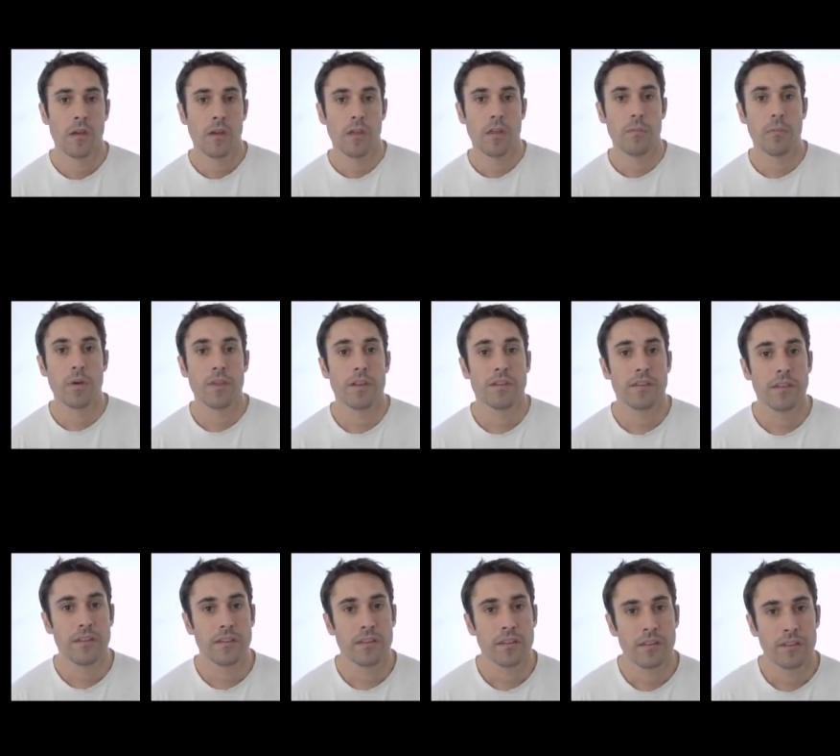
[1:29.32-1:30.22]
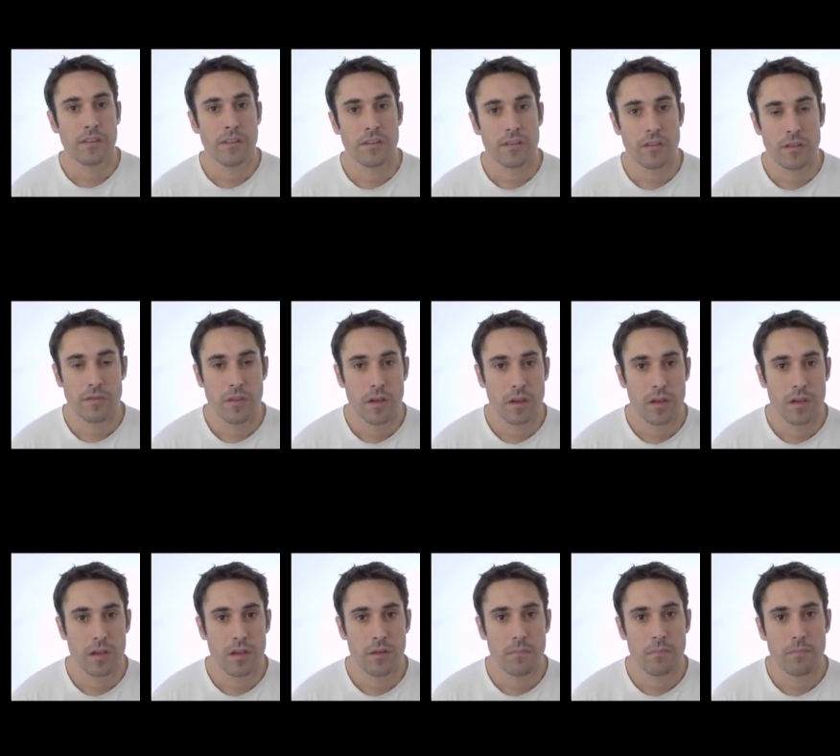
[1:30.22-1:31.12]
The Pithecines consist of
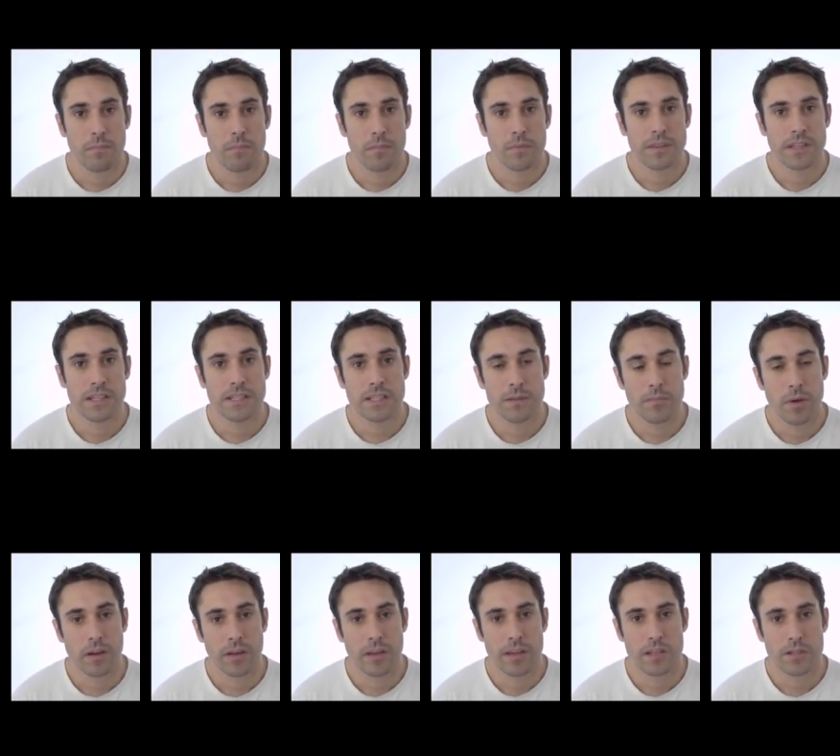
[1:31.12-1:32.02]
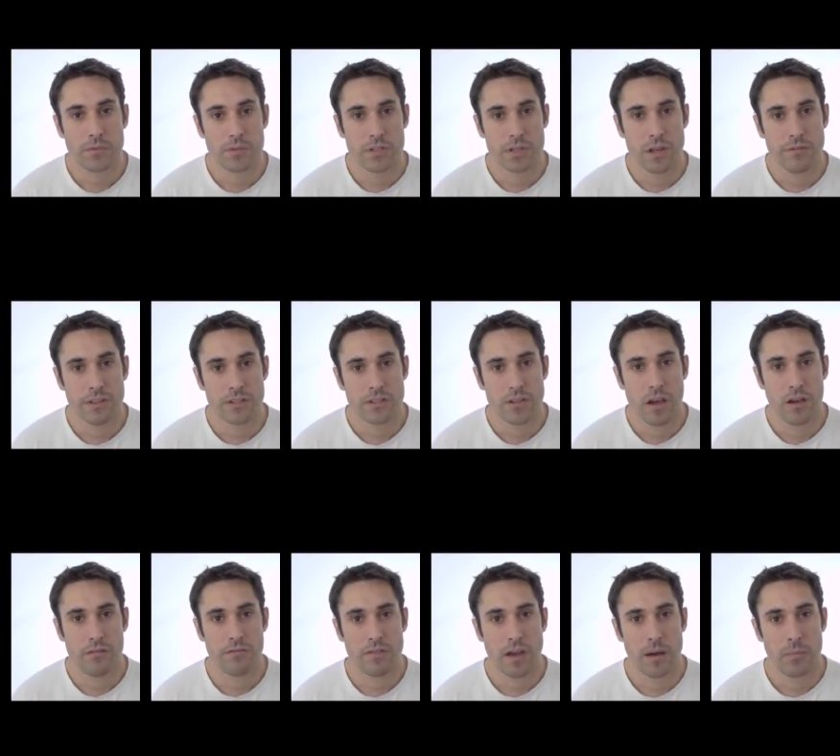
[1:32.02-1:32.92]
the titi monkeys, which live in
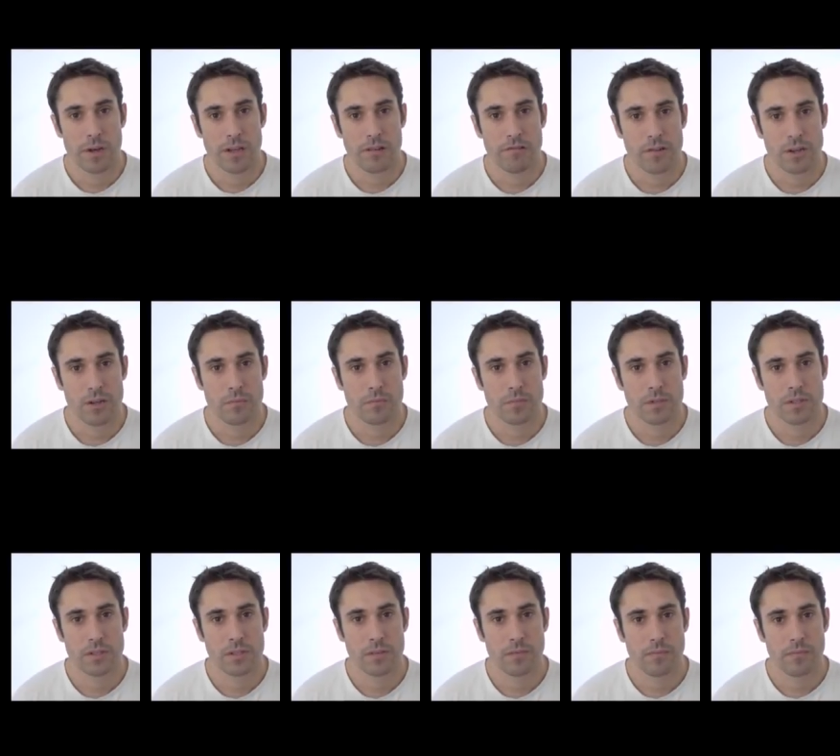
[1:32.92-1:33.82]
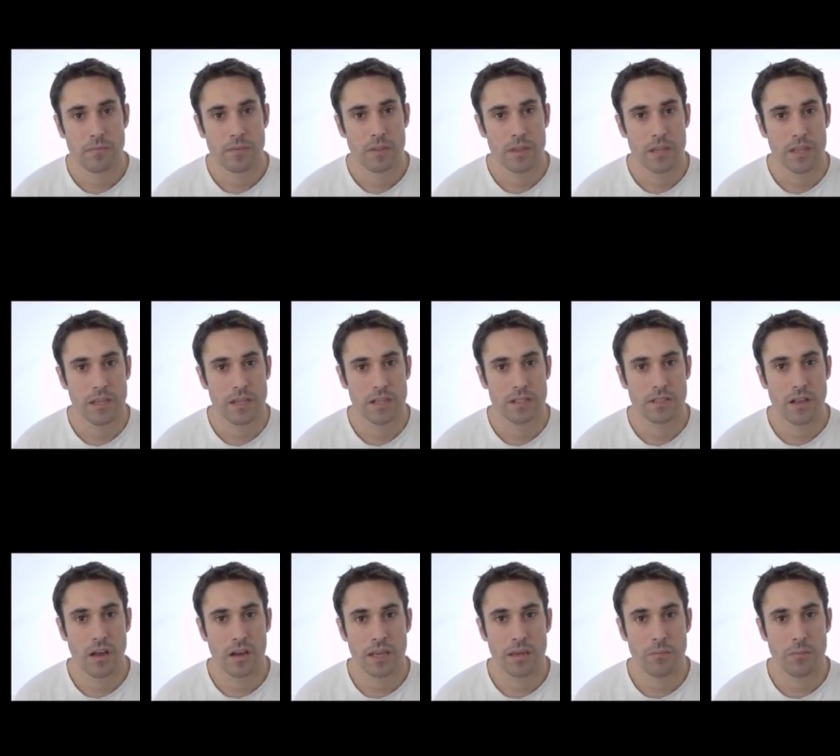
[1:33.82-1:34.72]
type family groups, the
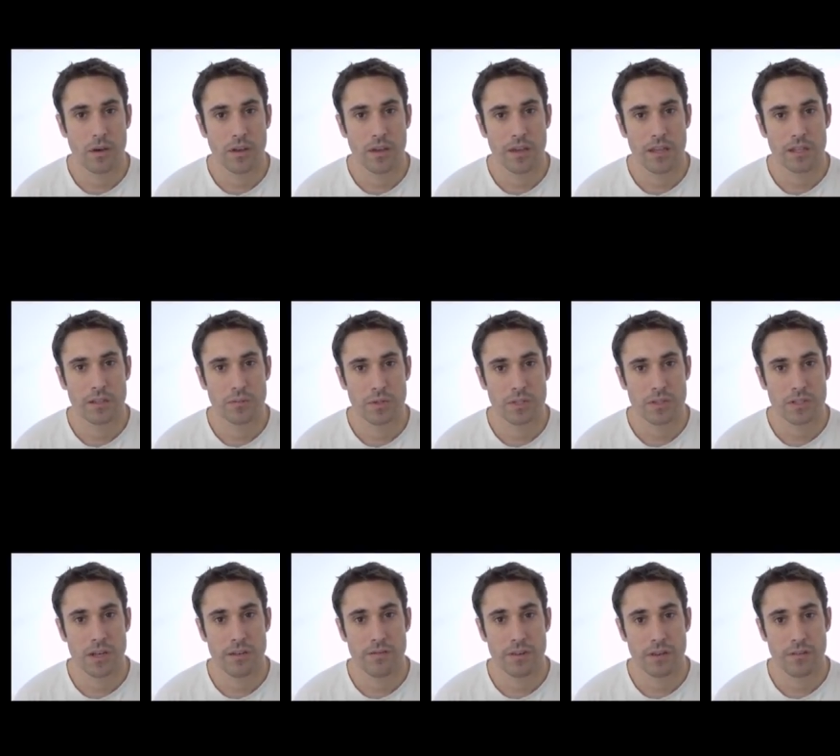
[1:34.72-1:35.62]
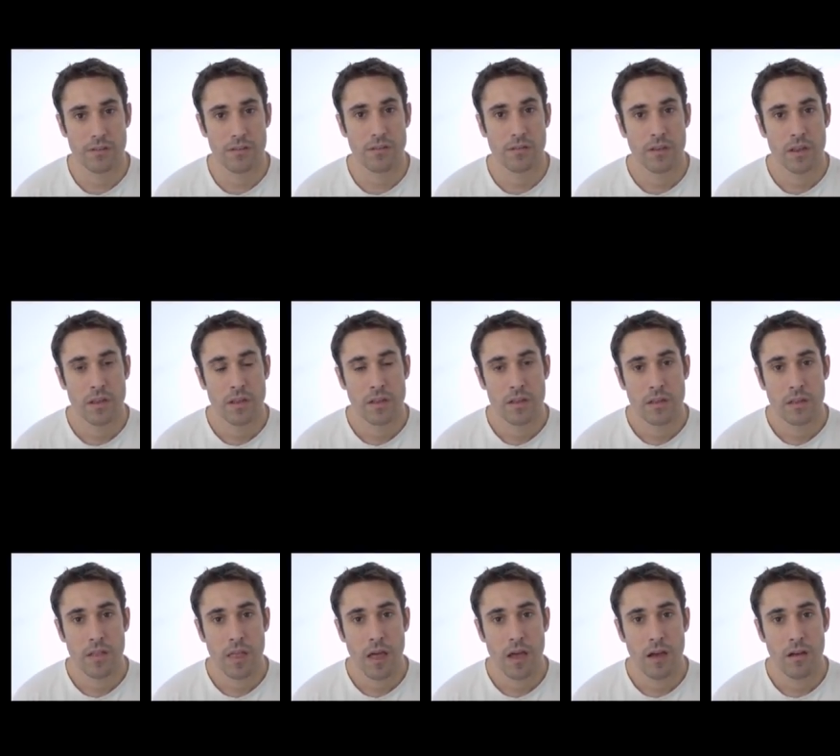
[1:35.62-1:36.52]
saki monkeys, which live in
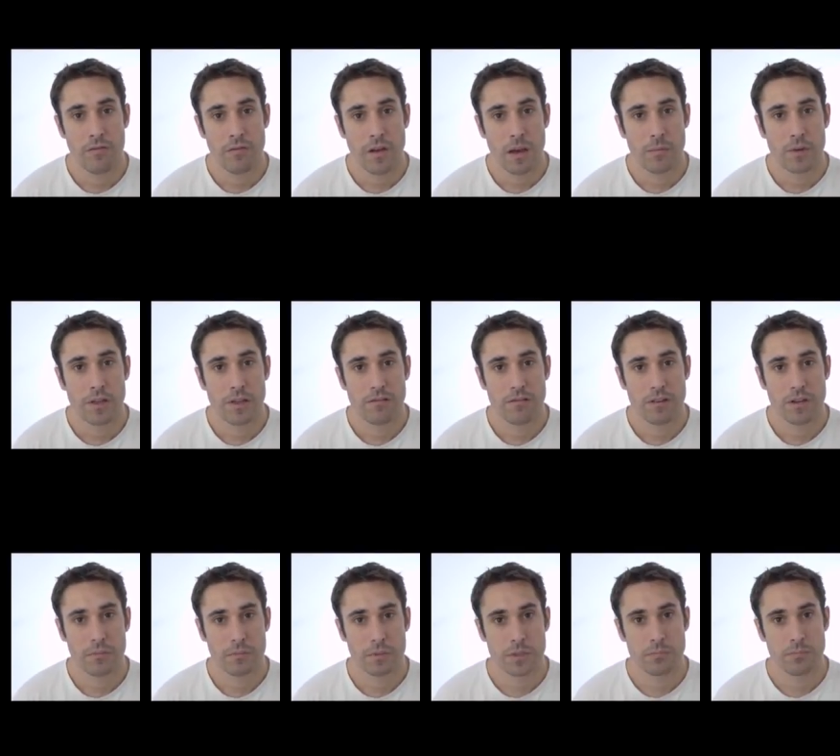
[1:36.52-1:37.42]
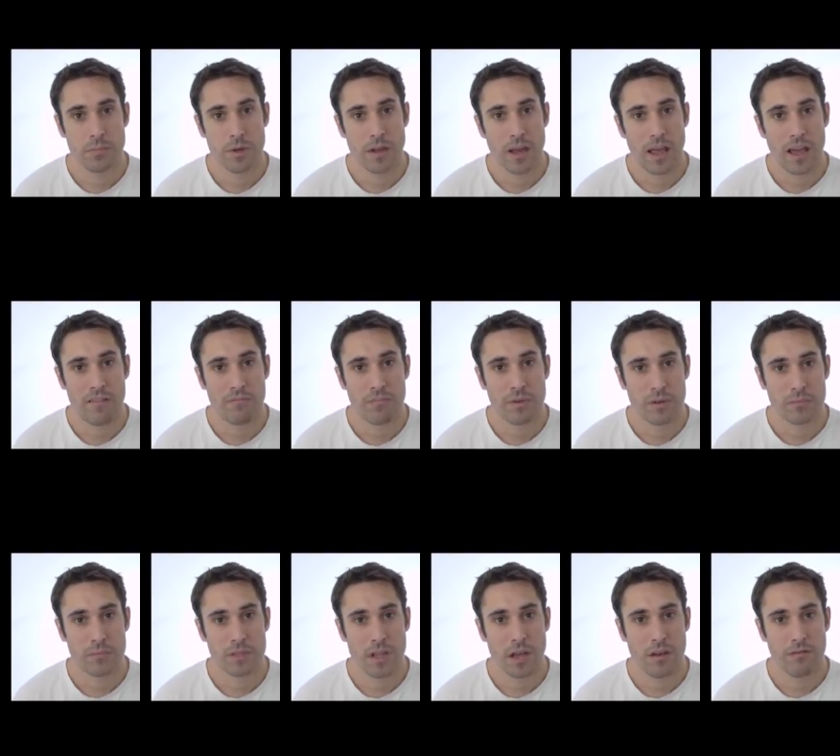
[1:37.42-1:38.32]
family groups but have been
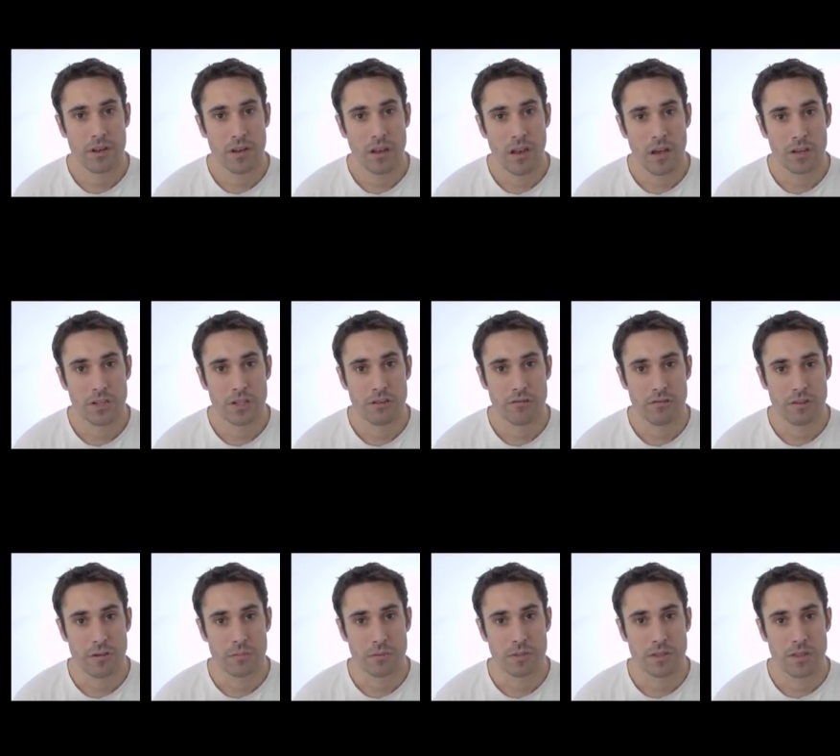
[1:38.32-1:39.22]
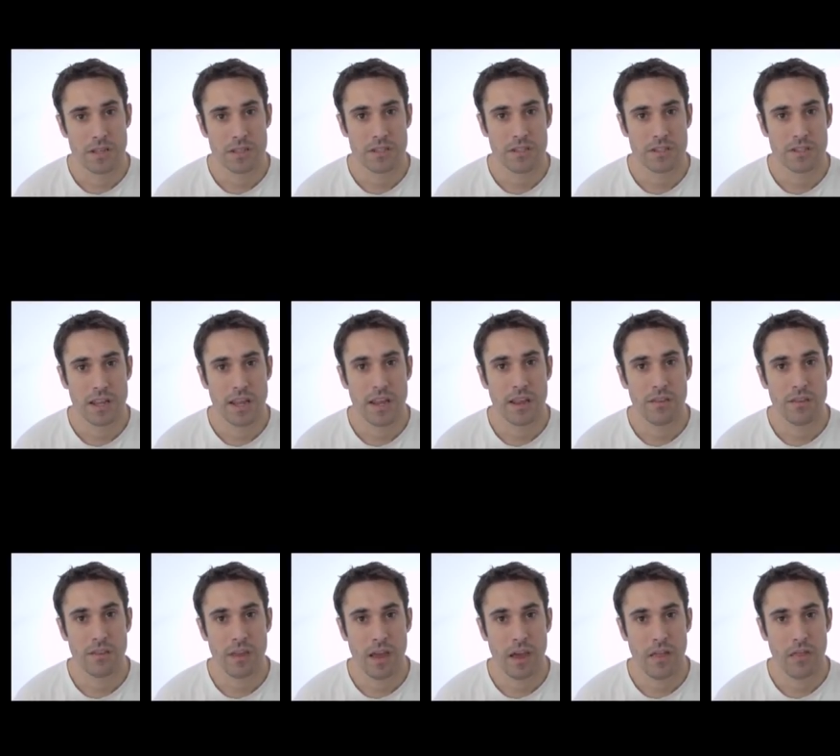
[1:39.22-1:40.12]
observed in larger groups, and there's just a
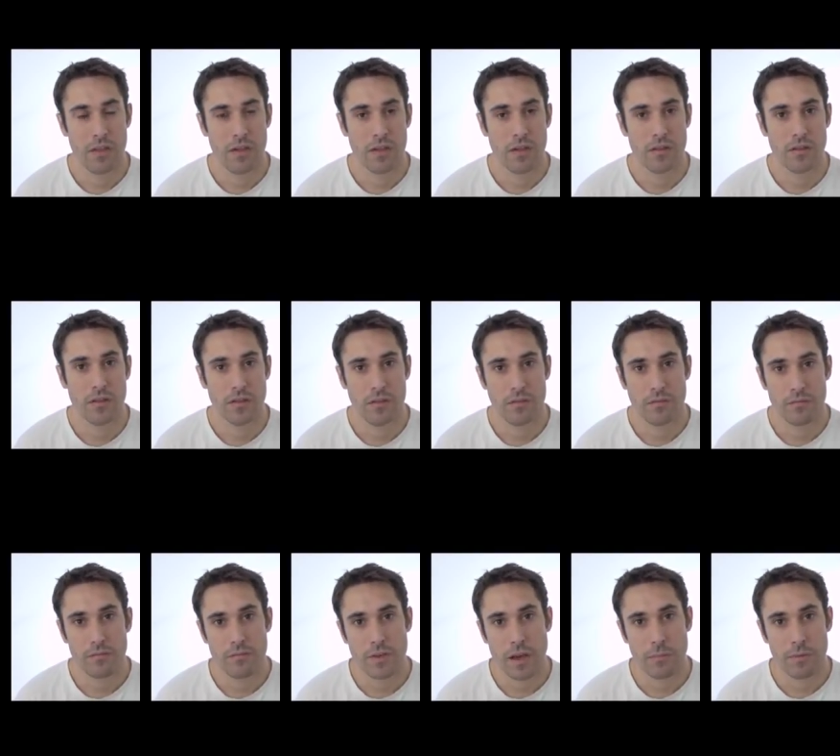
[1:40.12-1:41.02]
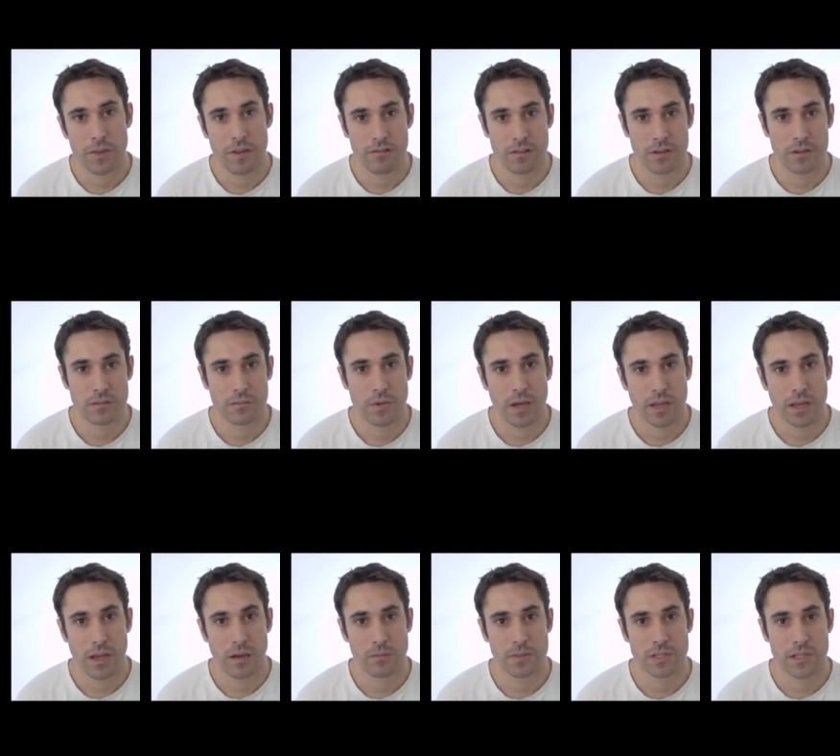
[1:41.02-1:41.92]
hint there that family groups might
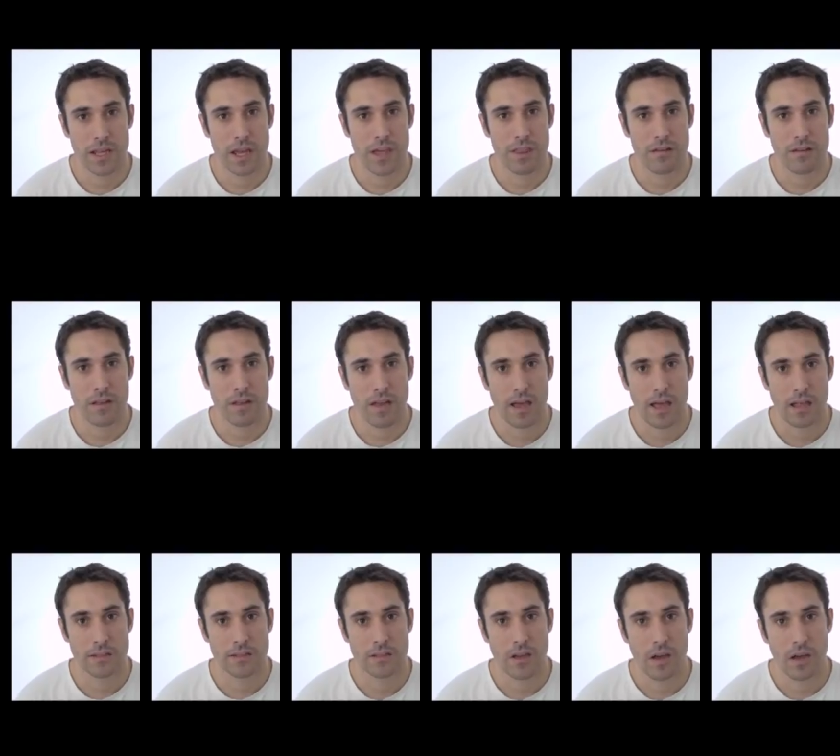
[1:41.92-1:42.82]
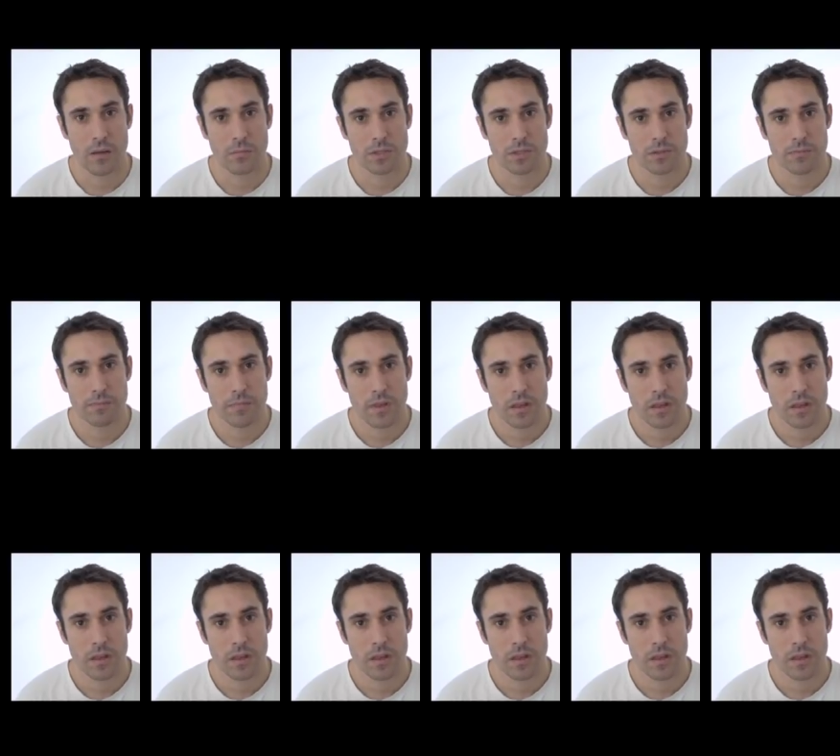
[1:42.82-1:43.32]
come together at times.